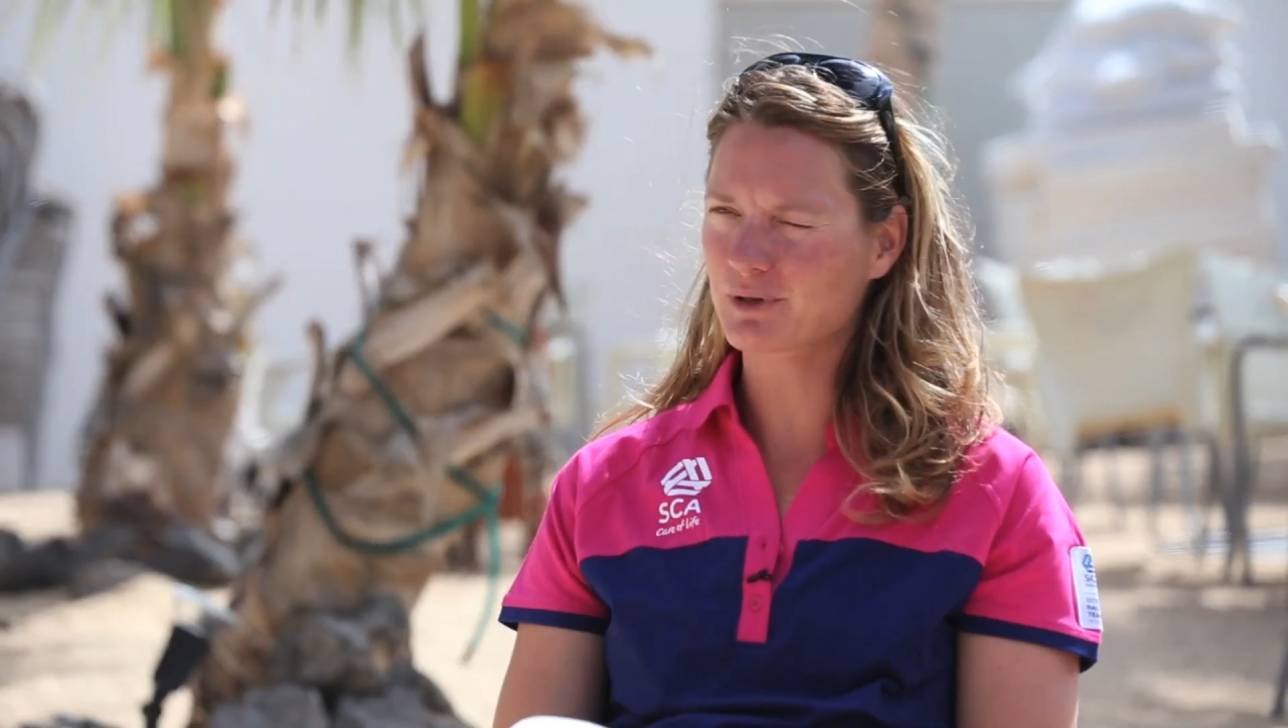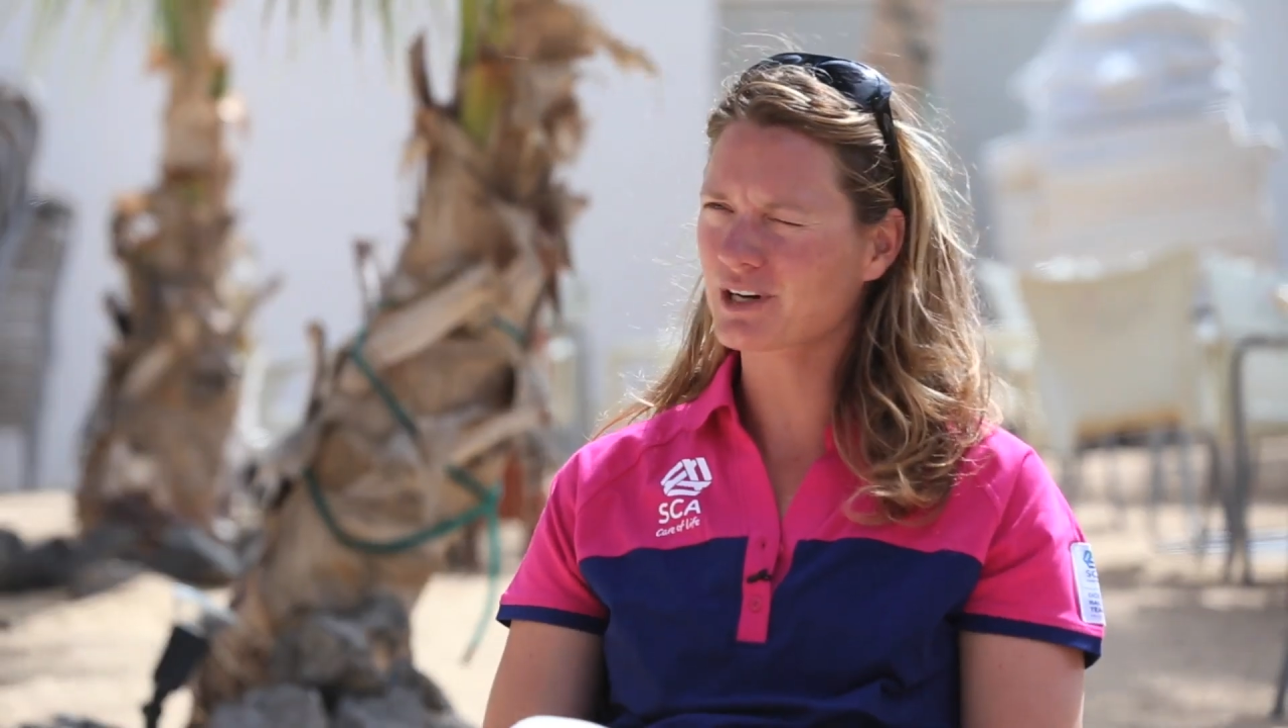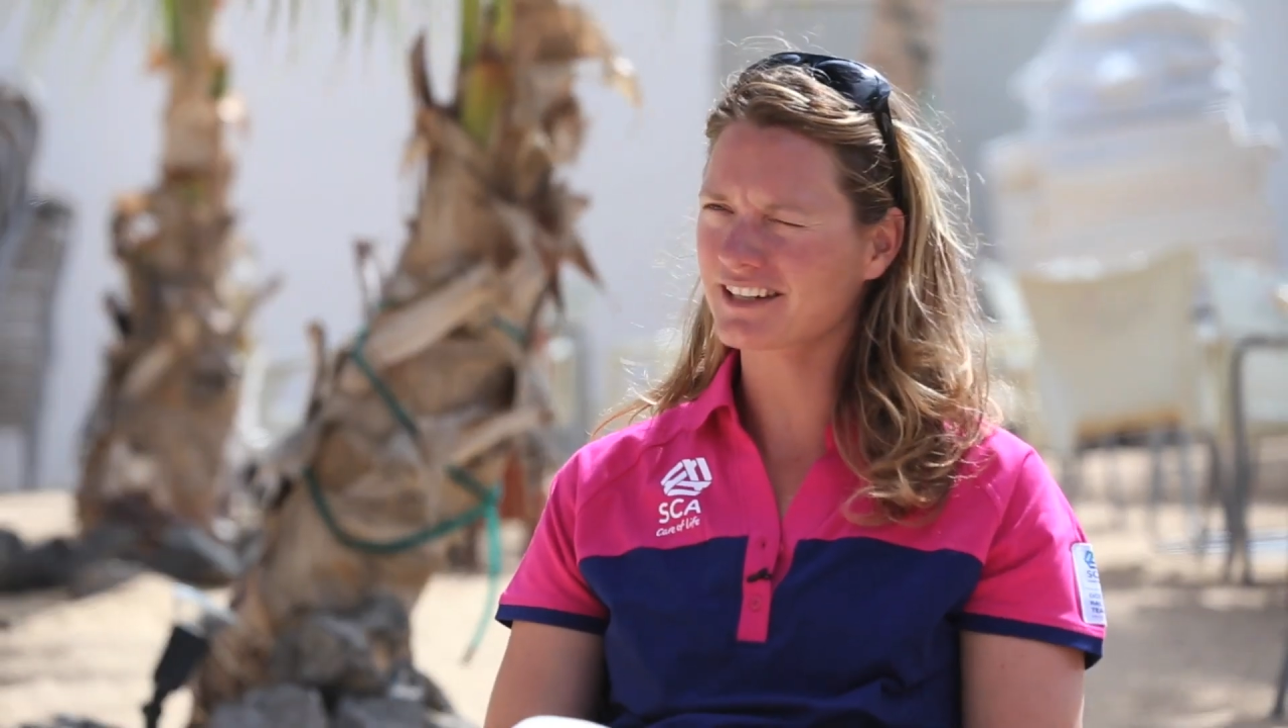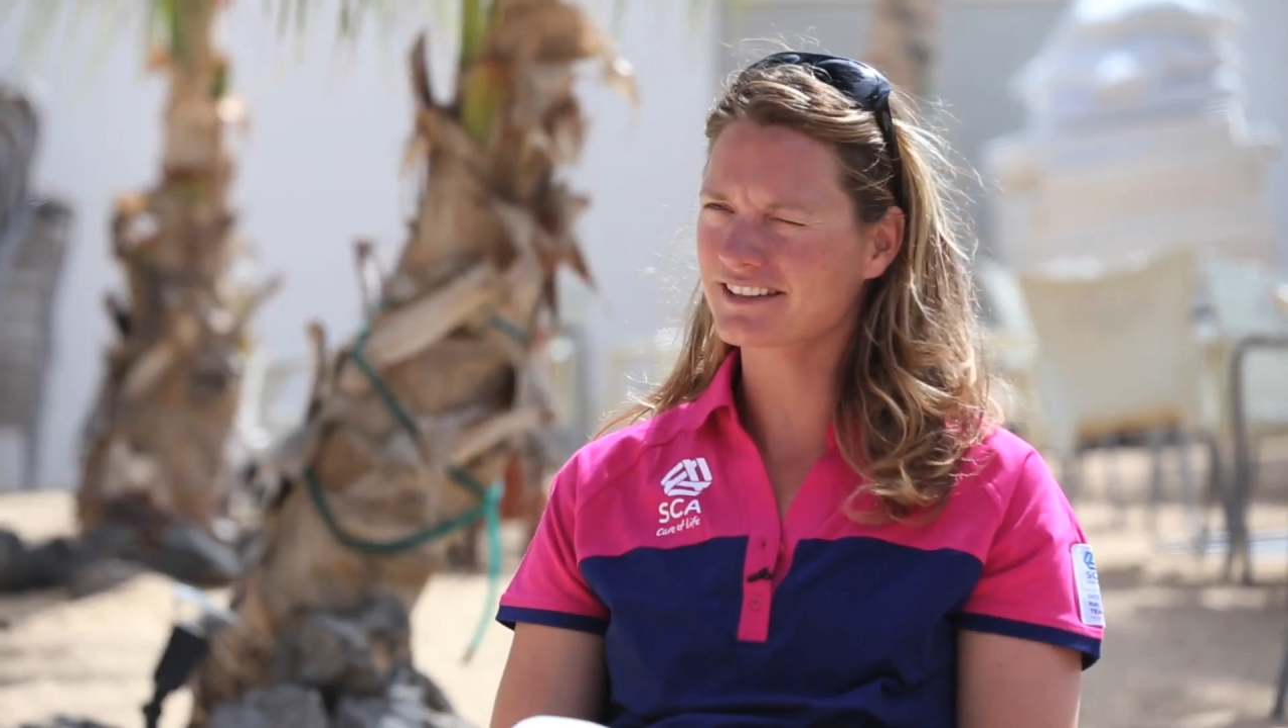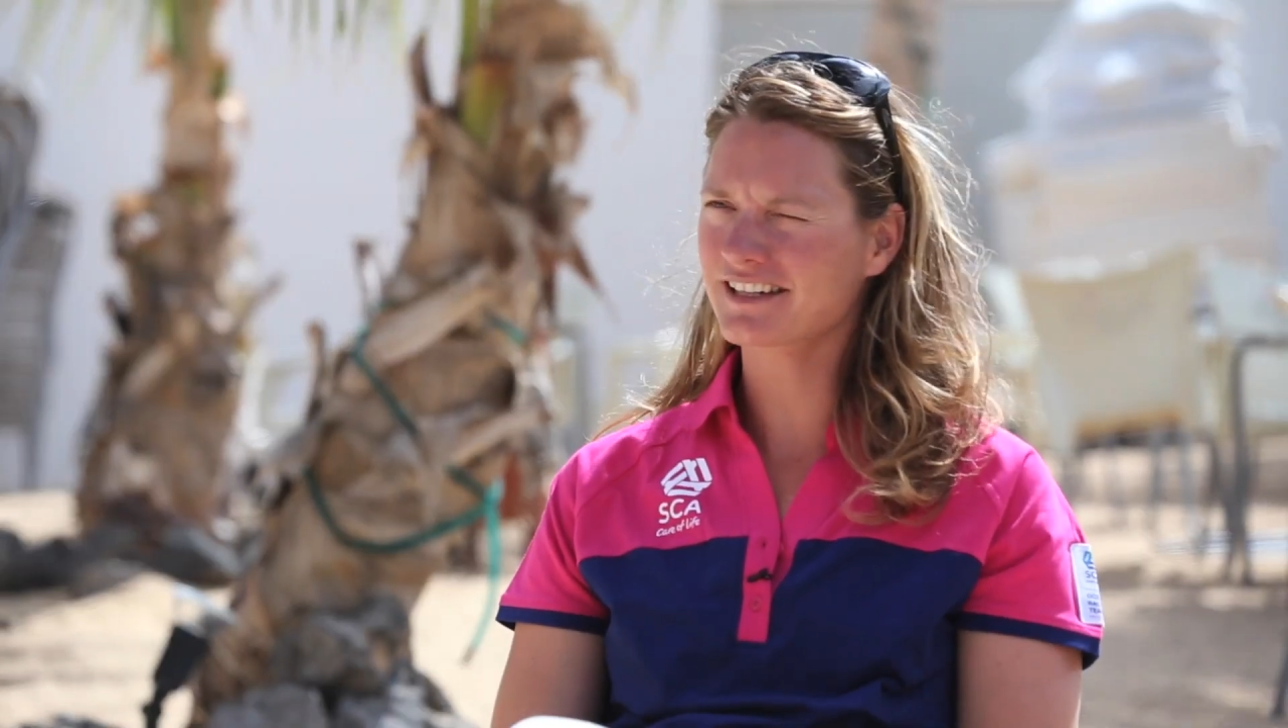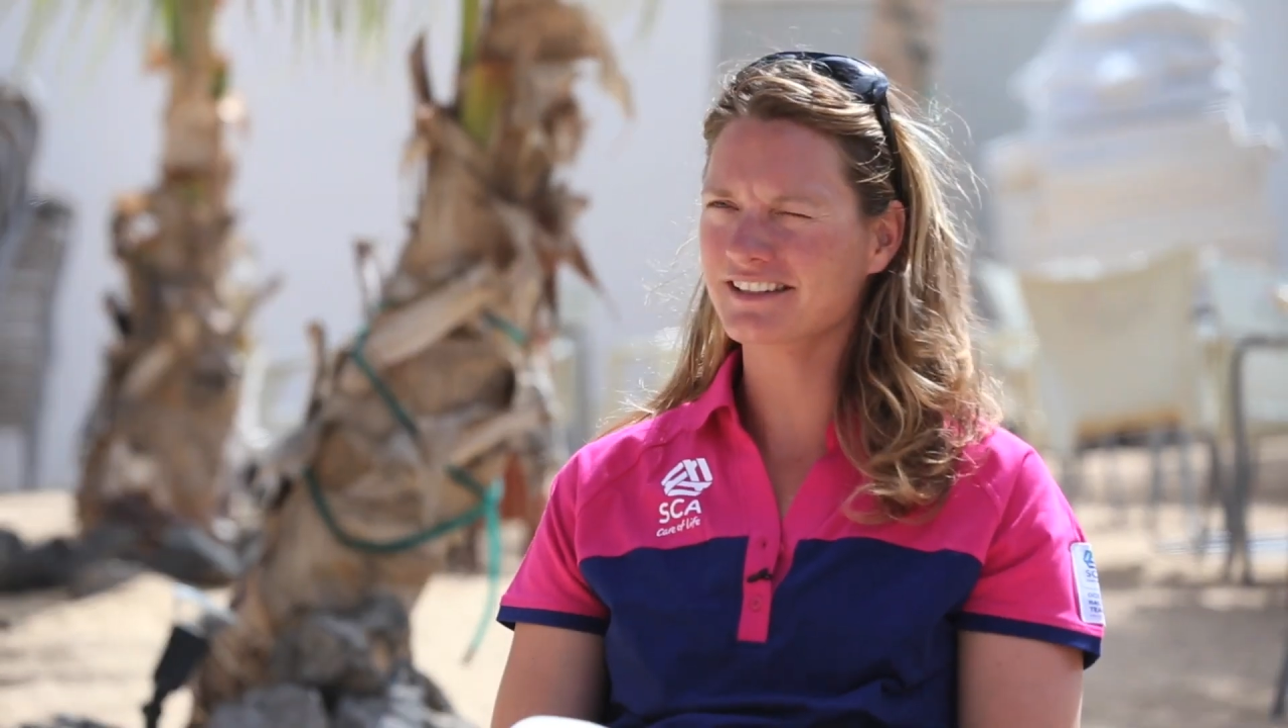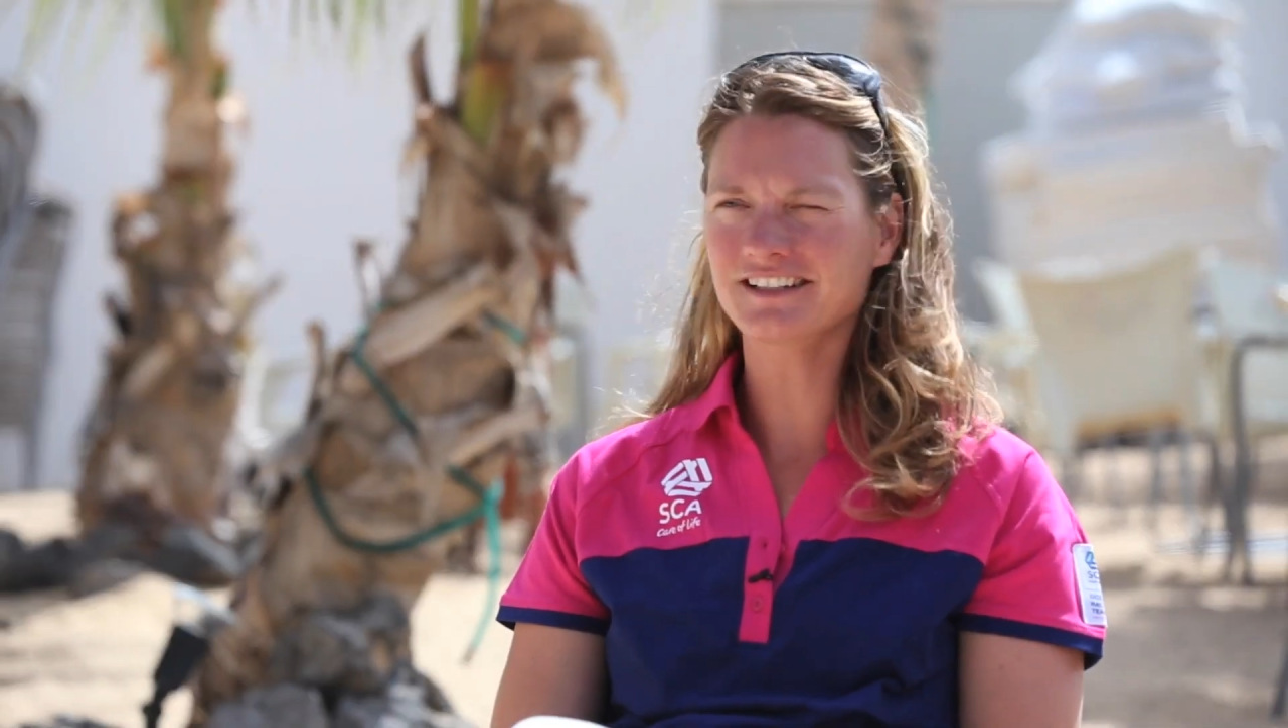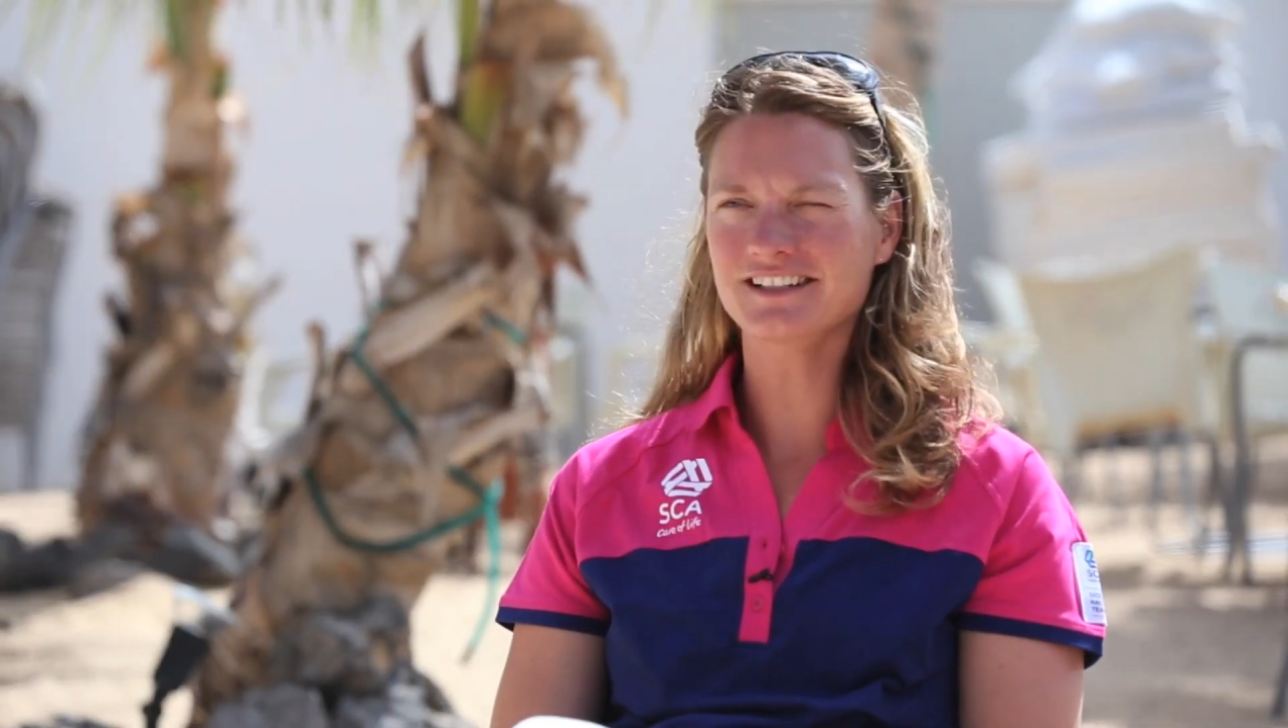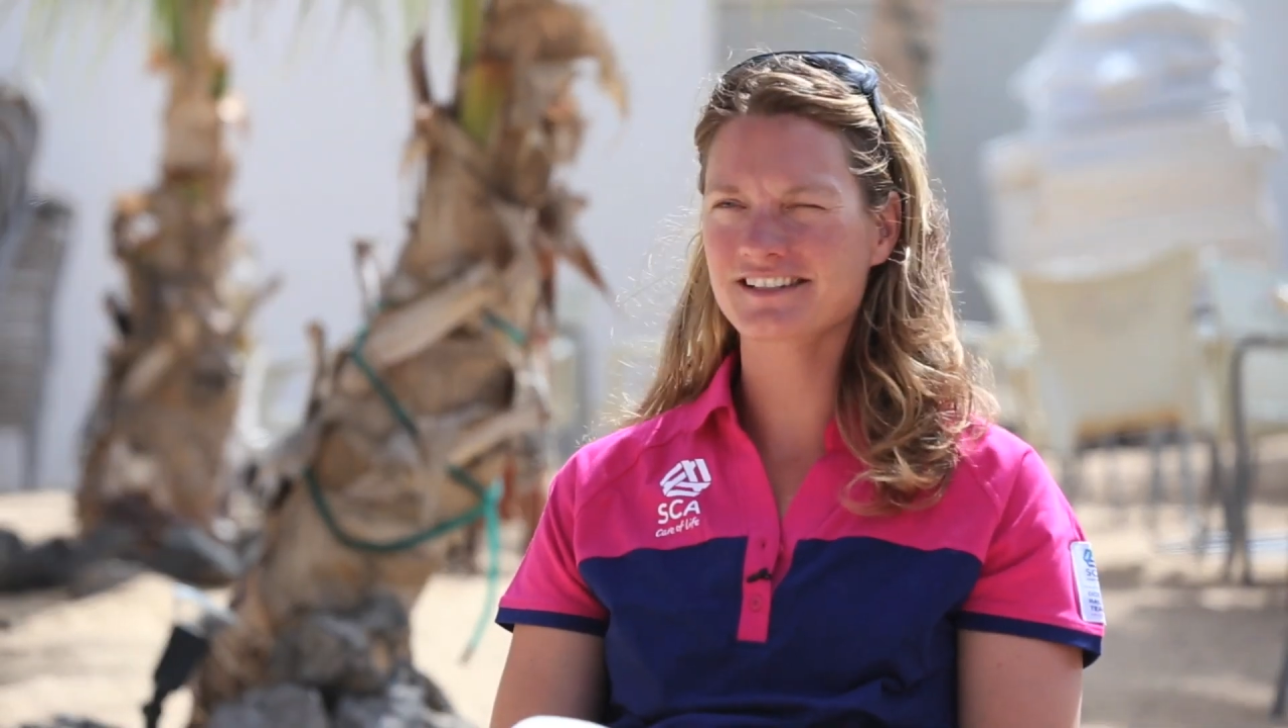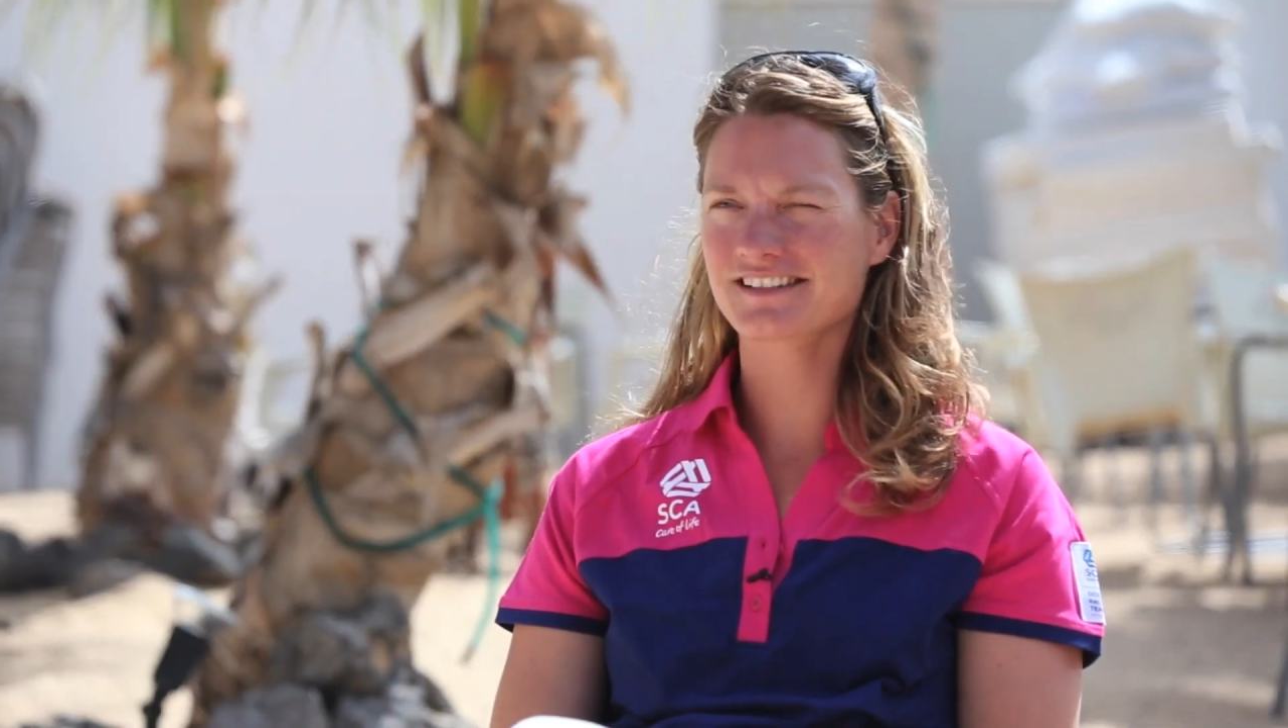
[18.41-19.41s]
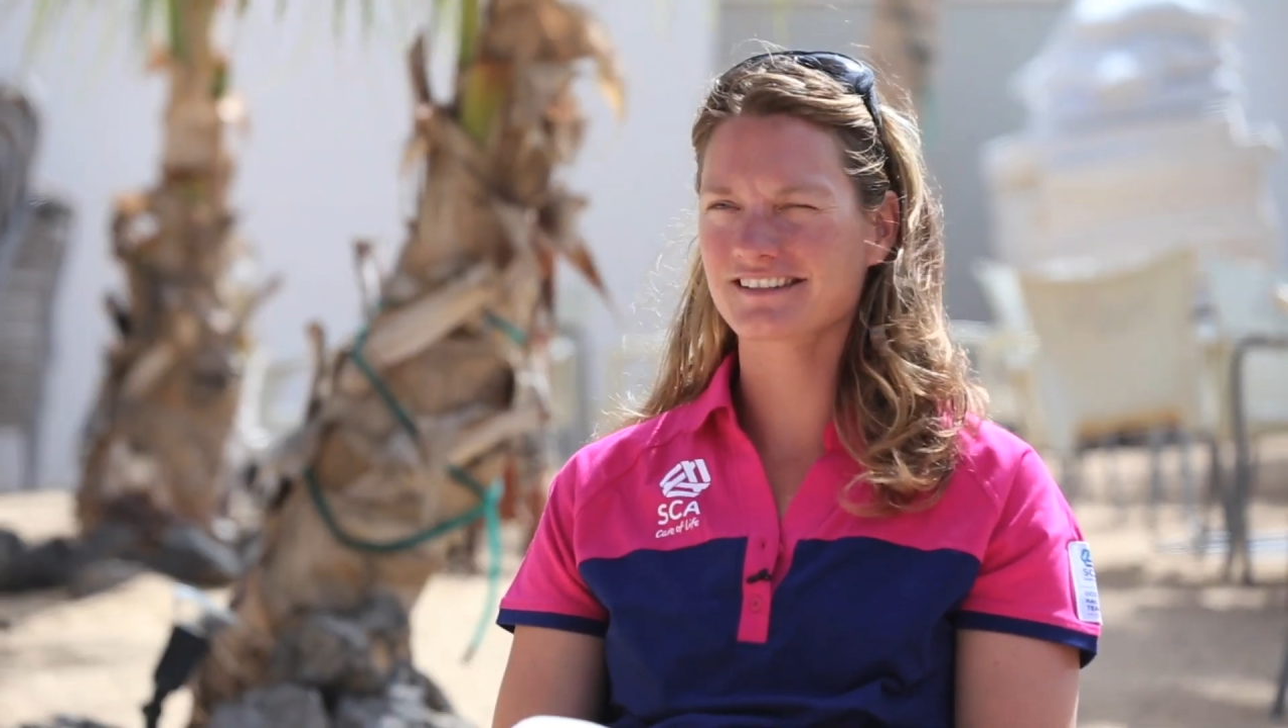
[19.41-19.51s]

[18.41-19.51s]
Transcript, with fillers: more than 10 years,